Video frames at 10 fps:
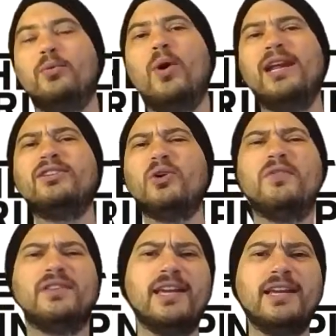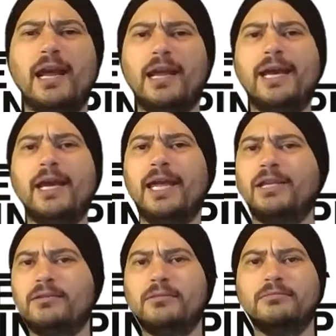What is overthinking? Like,
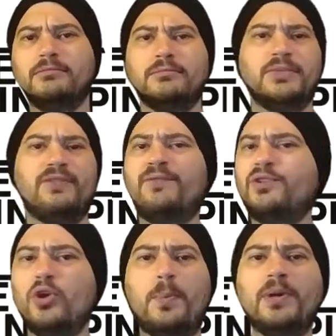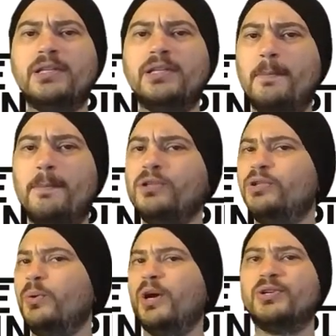it's super simple
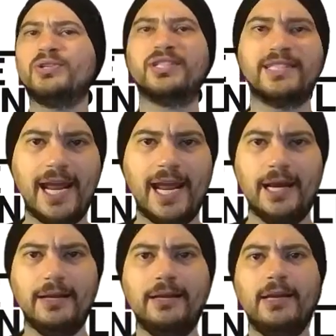to understand,